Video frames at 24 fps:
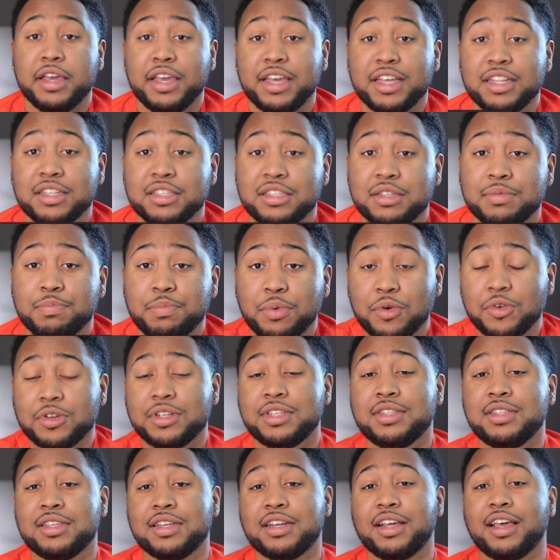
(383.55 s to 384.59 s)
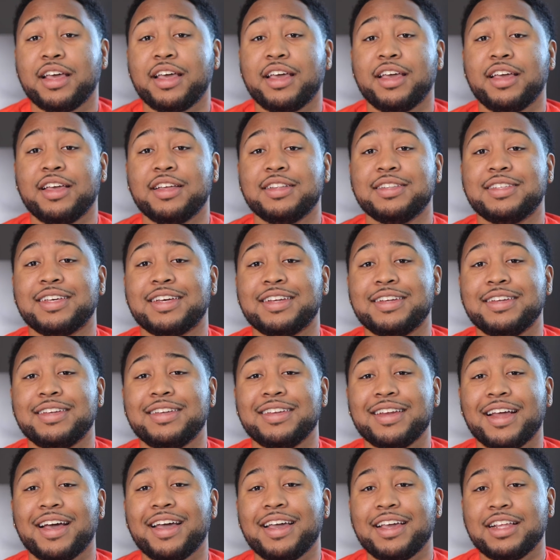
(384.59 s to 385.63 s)
In sports today,
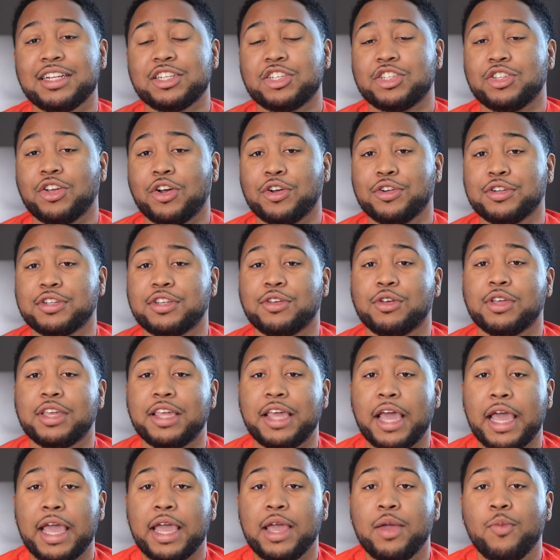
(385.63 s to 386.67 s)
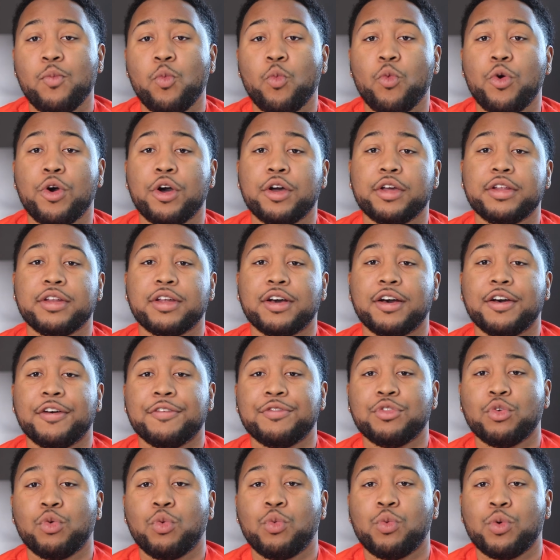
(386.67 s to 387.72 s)
tonight starts game 1
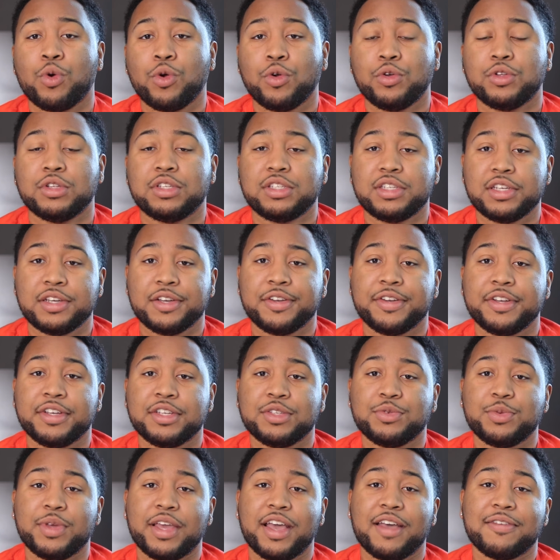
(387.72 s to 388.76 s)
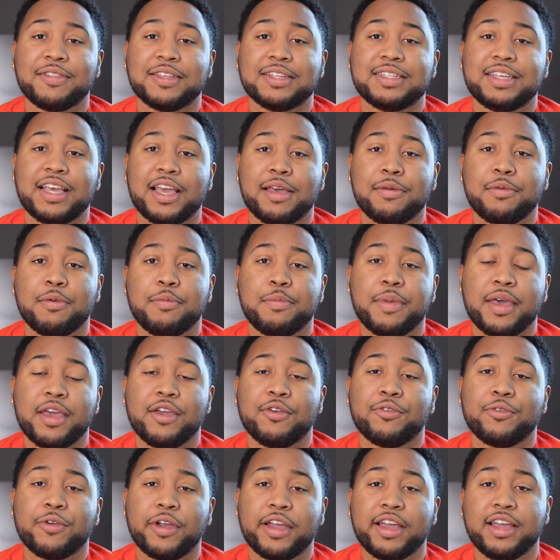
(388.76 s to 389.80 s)
of the World Series. We have the Tampa
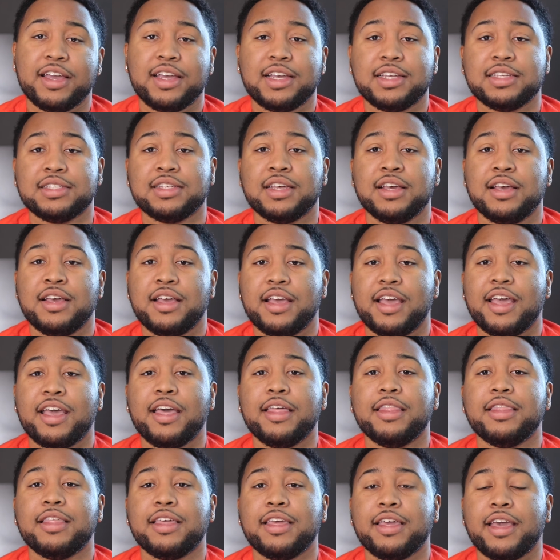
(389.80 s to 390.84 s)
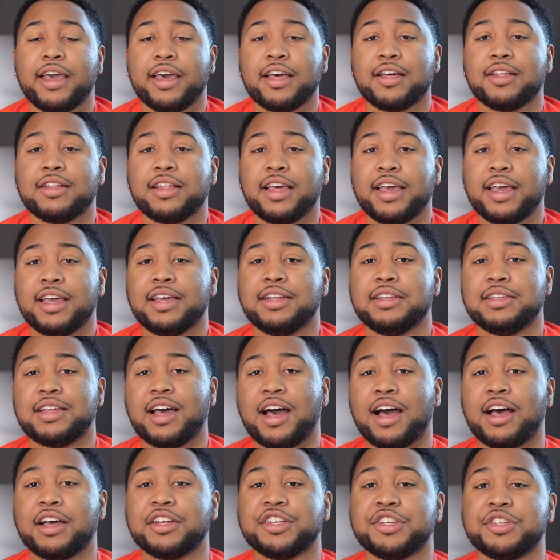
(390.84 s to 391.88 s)
Bay Rays and the LA
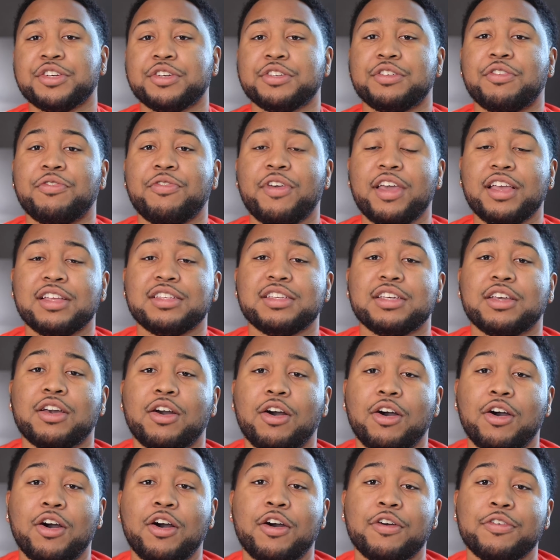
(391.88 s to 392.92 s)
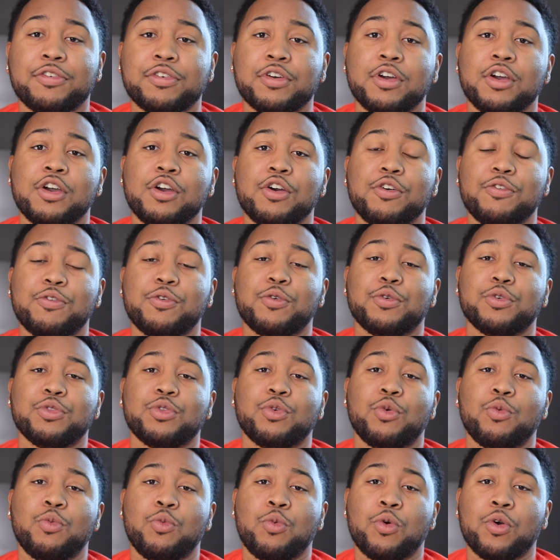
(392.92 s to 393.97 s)
Dodgers facing off for
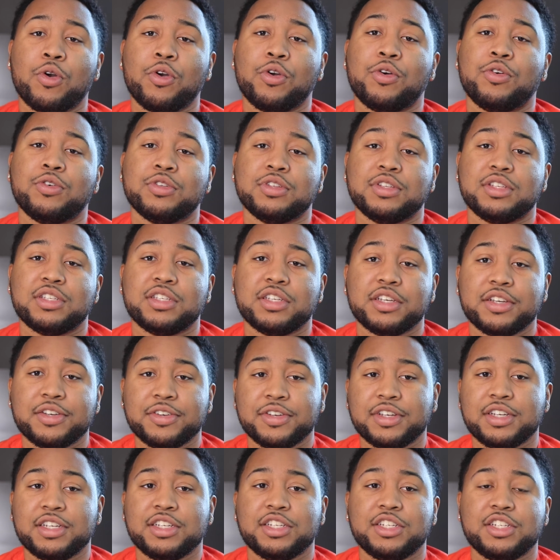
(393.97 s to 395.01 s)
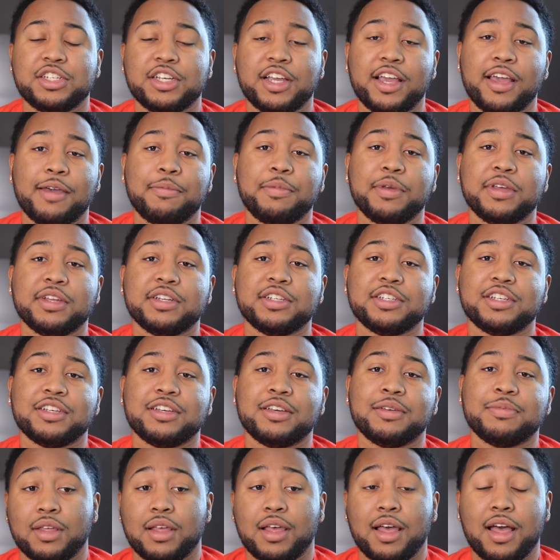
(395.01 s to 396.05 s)
the World Series
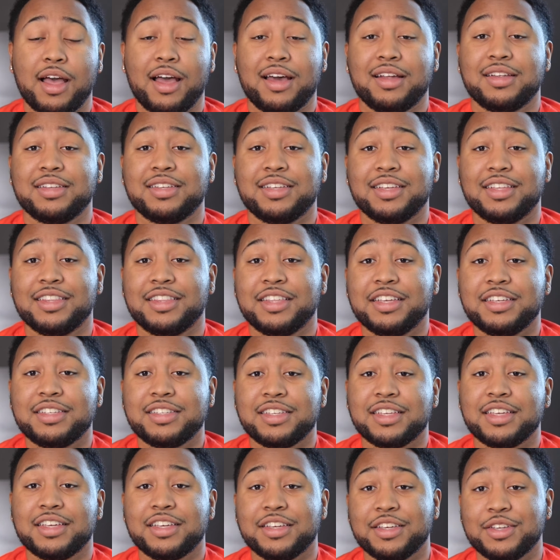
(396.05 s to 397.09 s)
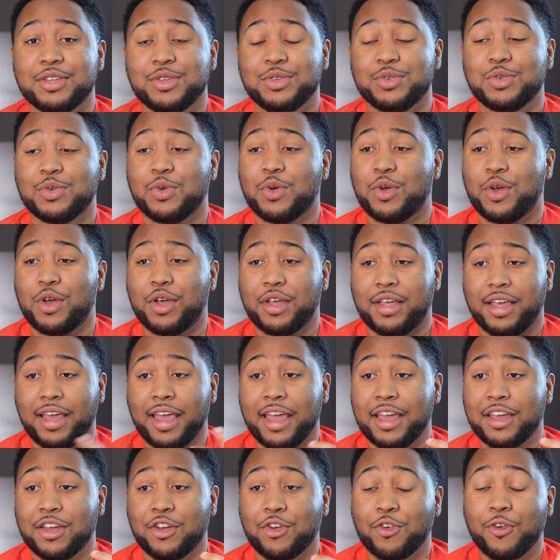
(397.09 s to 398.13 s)
championship. Honestly, this is
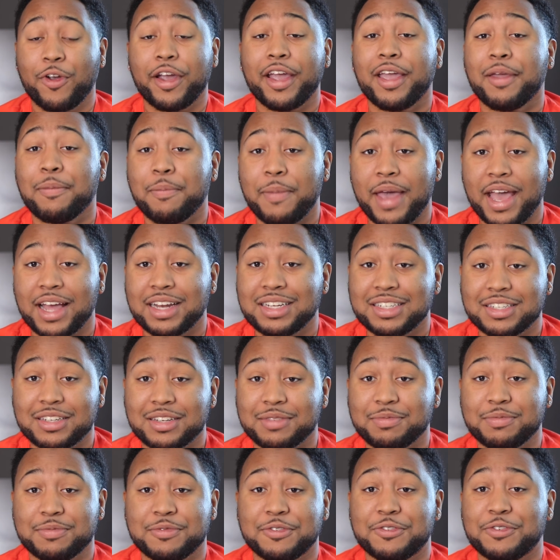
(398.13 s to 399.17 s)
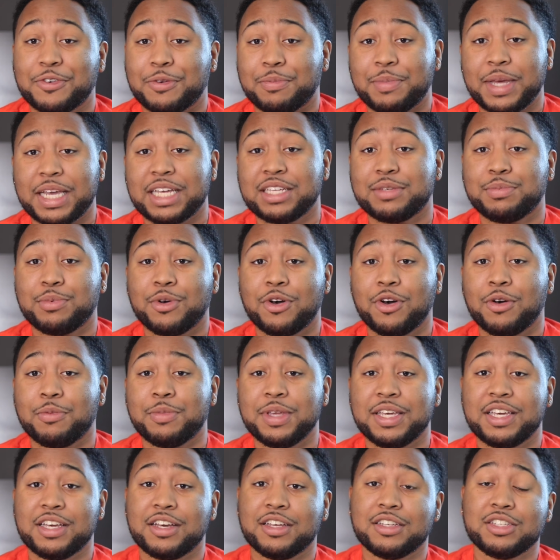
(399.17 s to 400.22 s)
a great matchup for baseball
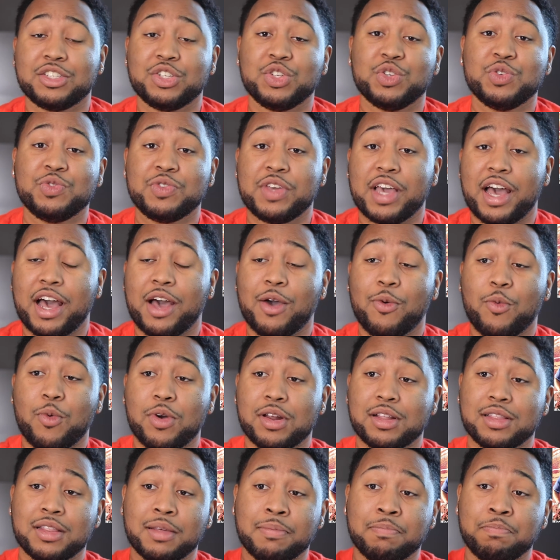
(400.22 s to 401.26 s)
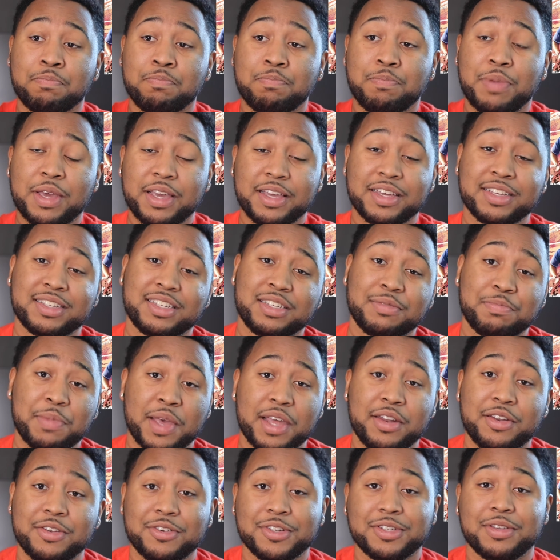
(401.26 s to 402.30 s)
because you've got one of the biggest
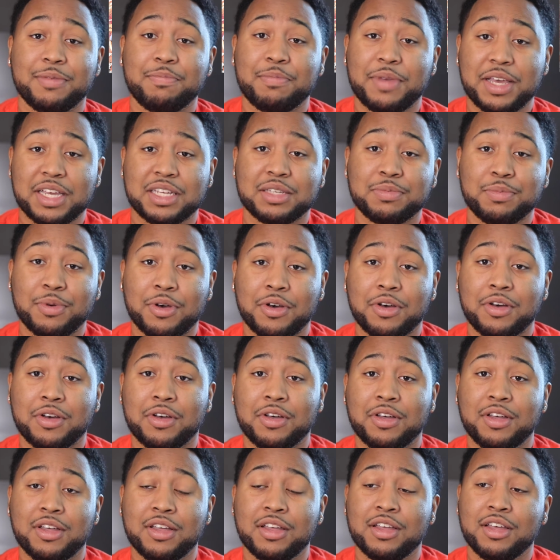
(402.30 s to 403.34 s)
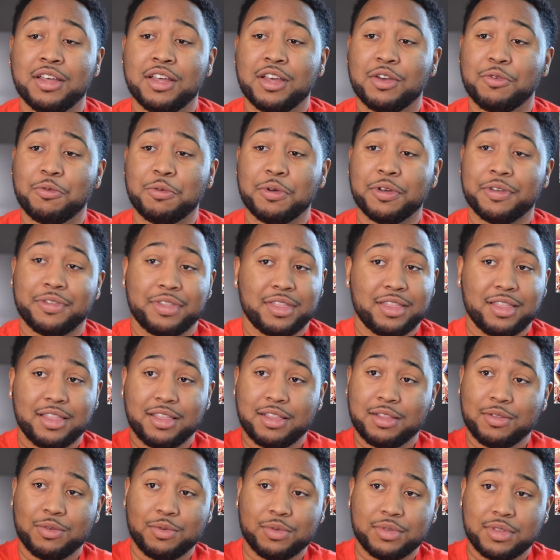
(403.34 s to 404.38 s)
spenders in baseball with,
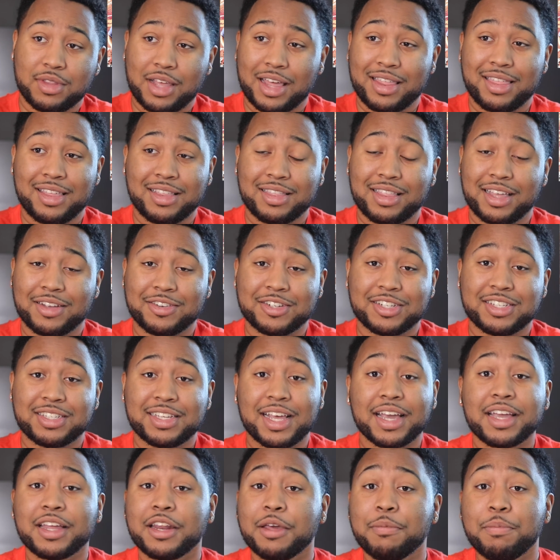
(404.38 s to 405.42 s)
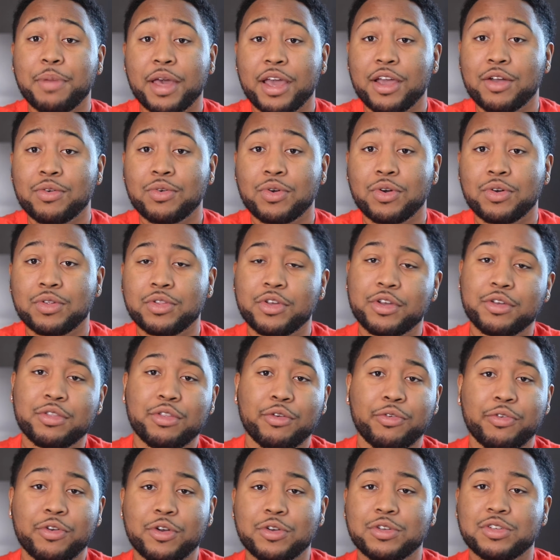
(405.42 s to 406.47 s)
I think they're second in payroll. They're
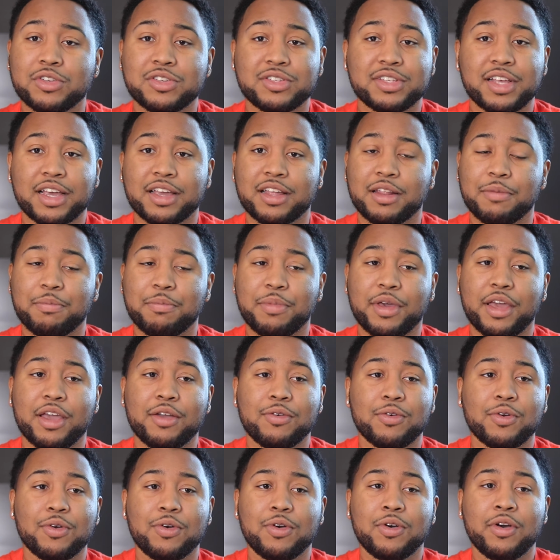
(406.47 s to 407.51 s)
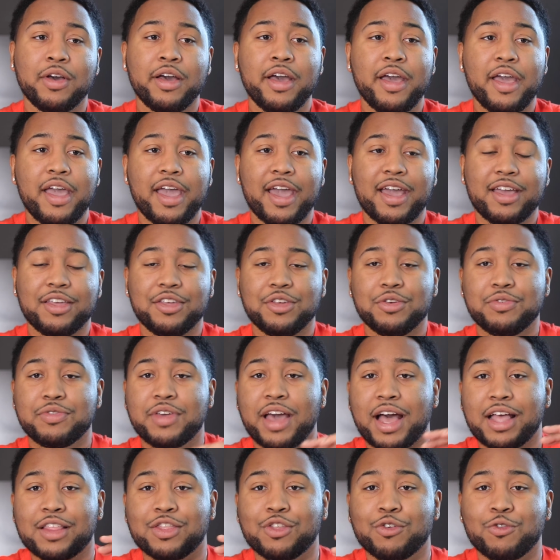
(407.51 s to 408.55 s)
the first or second in payroll. And you've
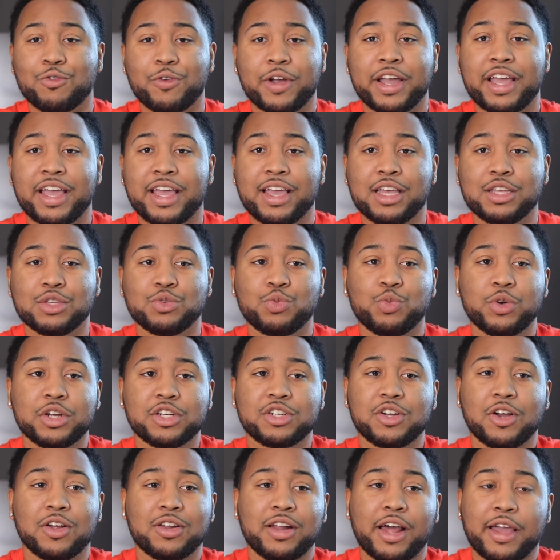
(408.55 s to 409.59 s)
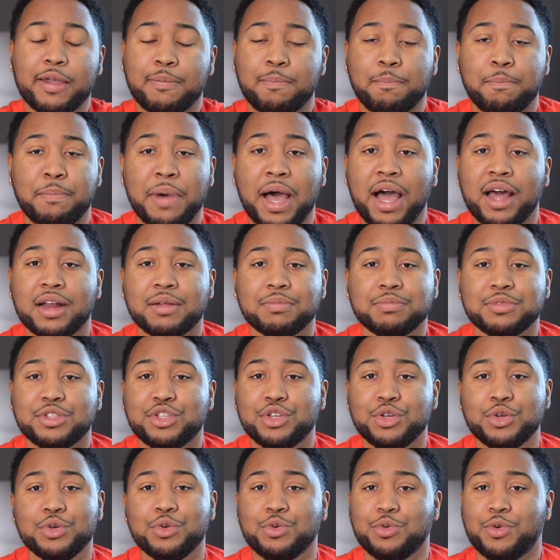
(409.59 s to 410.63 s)
got the Rays, which are like bottom
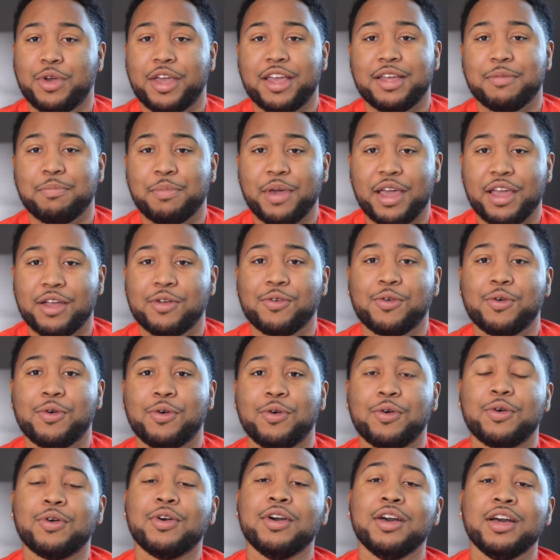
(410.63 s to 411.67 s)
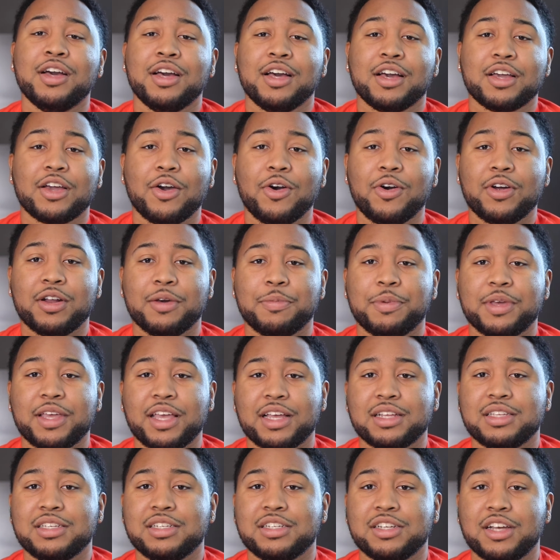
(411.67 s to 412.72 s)
2 in payroll, going up
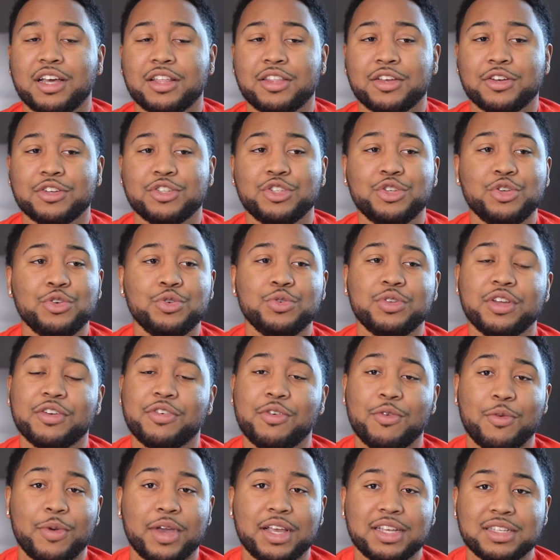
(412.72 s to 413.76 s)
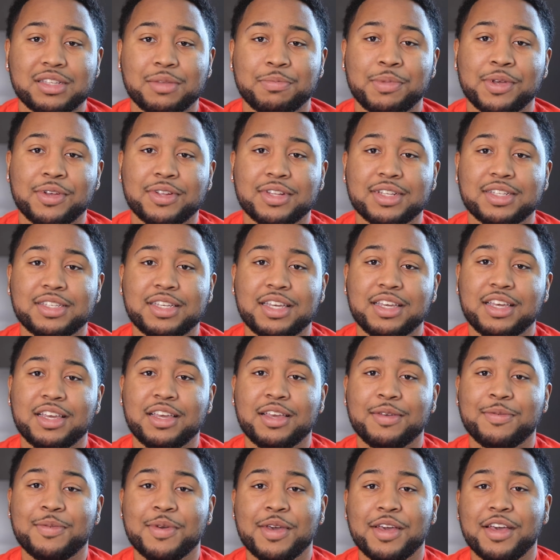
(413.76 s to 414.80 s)
against each other. 2 different ways to build a
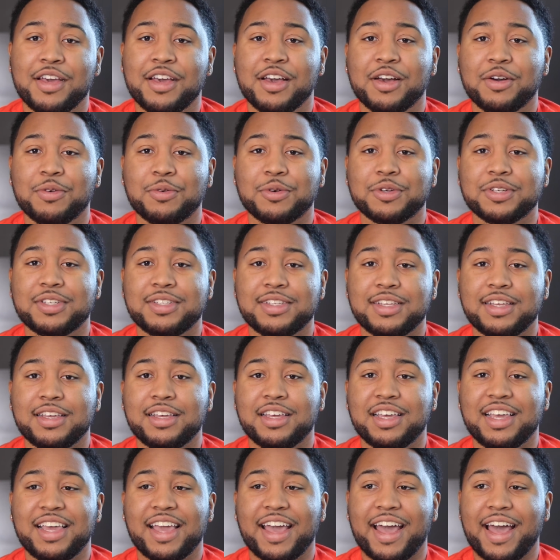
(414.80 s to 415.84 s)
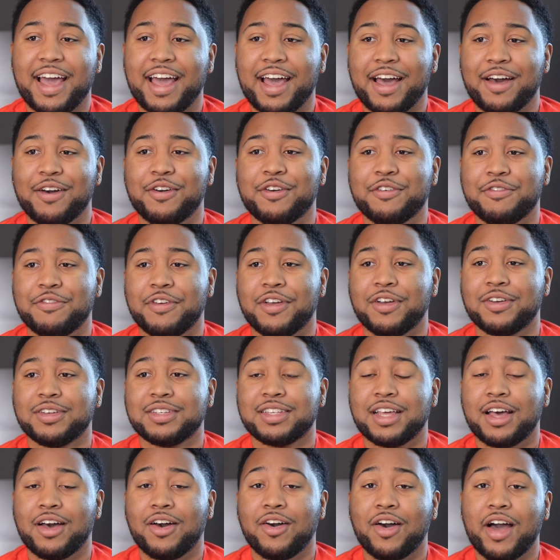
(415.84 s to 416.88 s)
team. We'll see how it
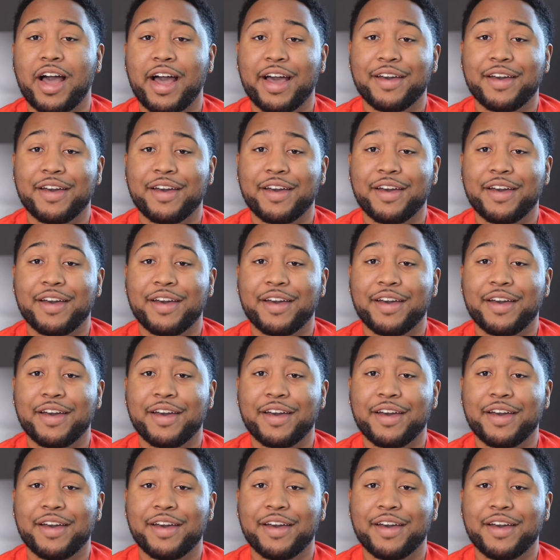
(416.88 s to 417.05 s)
fares out.